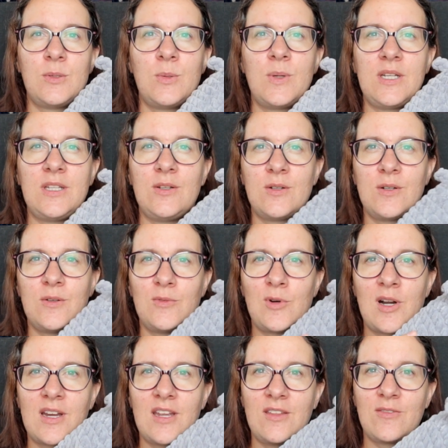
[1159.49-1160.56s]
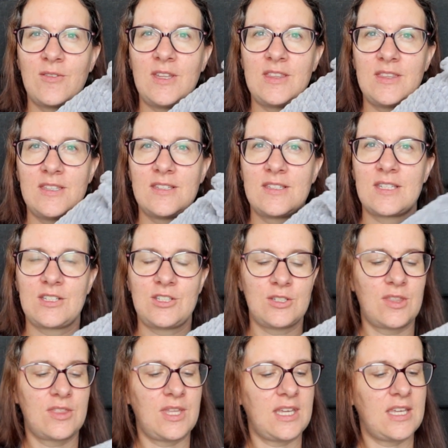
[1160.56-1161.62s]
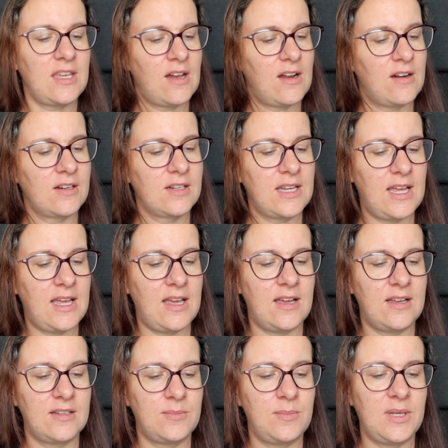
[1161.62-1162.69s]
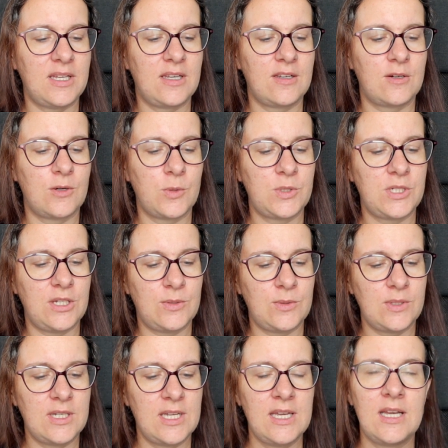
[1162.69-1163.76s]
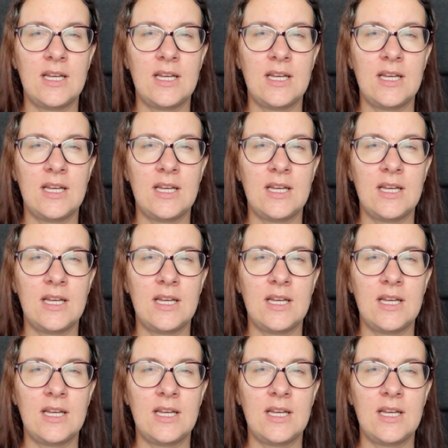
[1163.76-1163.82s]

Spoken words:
when you're working with such thick yarn and big crochet hook,